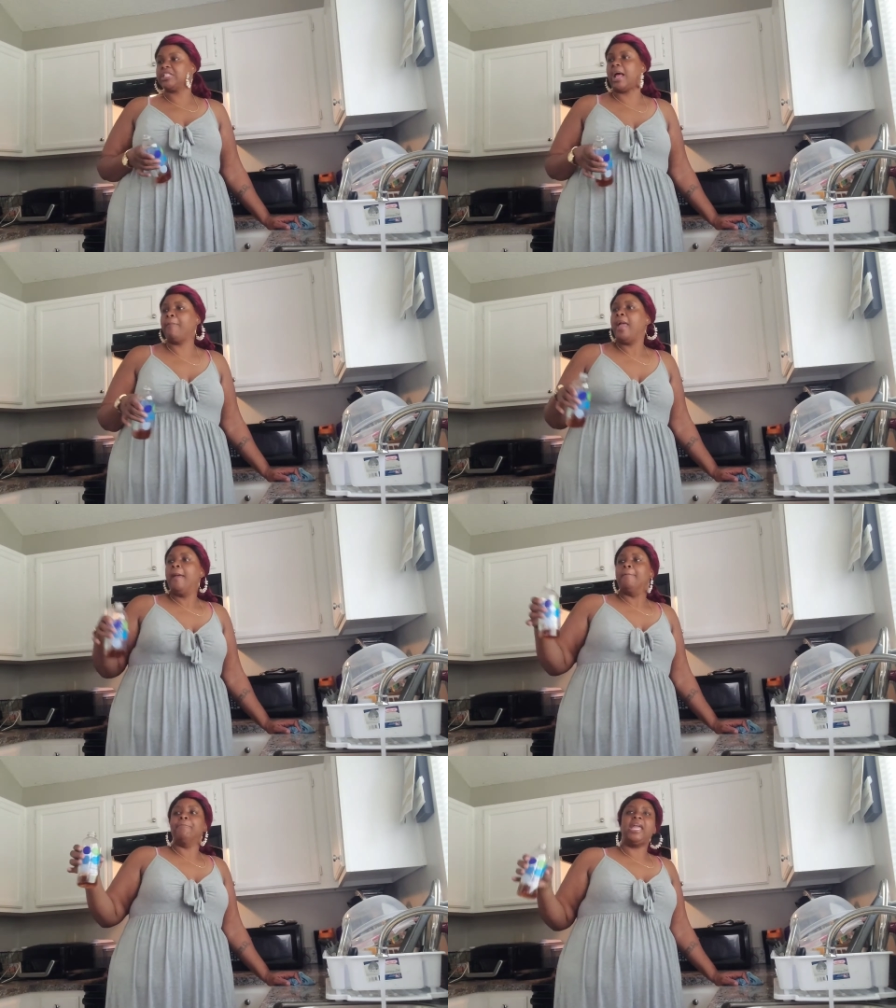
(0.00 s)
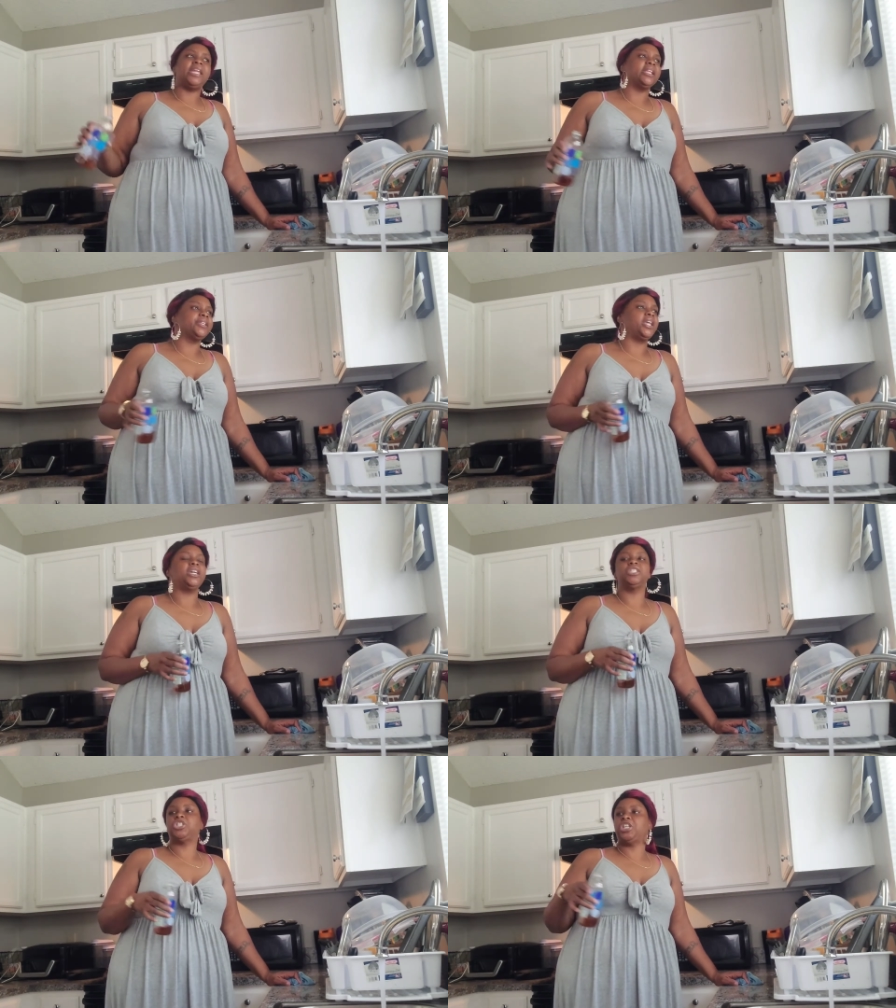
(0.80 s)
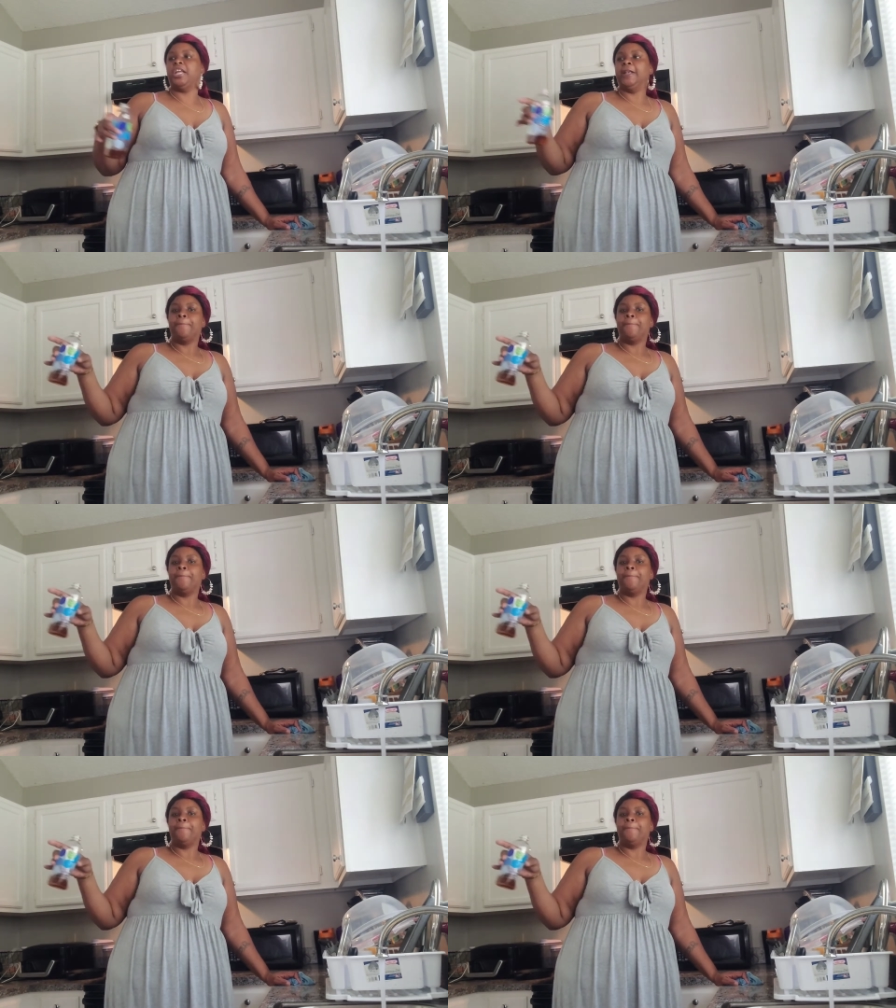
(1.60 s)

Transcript: I'm making lunch and,